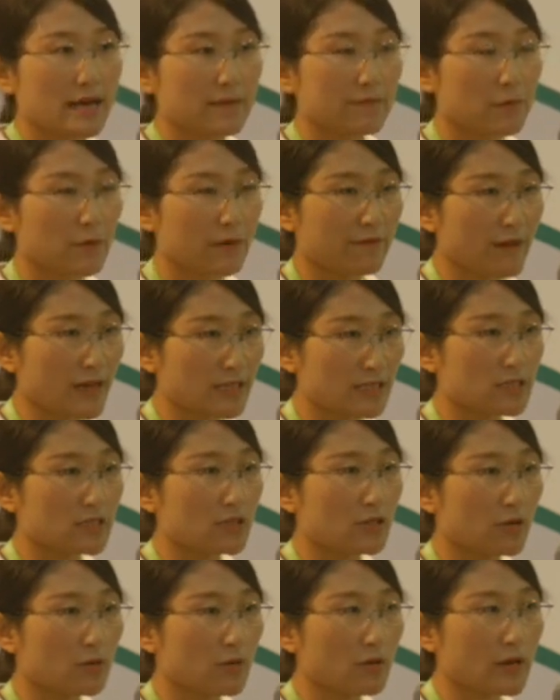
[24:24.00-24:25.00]

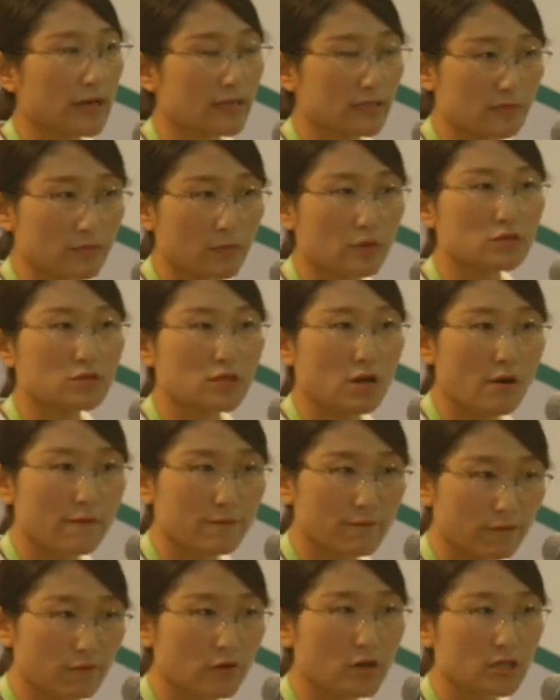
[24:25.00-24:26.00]
professional exposure
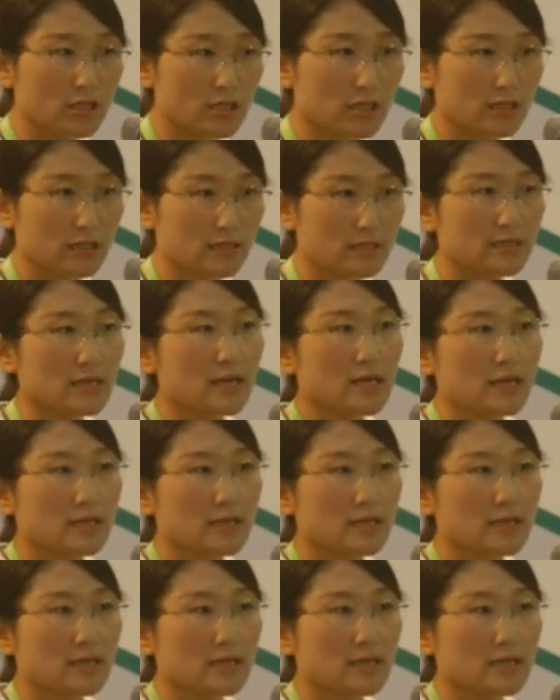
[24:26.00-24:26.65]
of workers,